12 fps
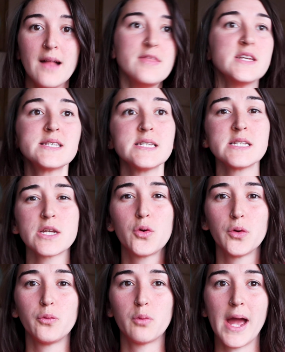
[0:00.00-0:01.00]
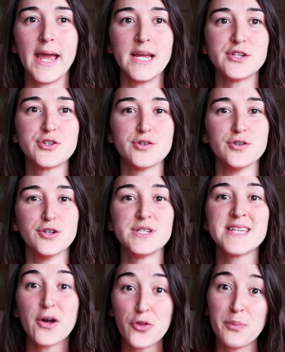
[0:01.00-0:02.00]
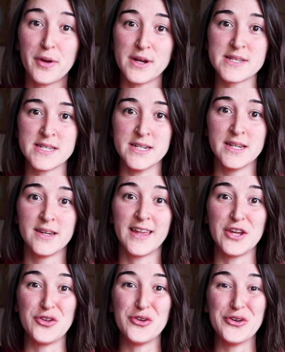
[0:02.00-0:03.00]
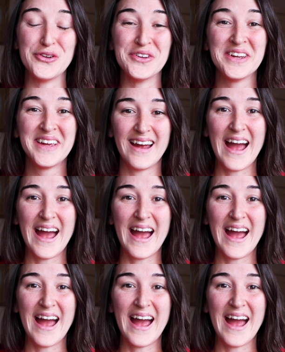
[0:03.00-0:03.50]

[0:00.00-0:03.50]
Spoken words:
And this is a good way to tell the person that you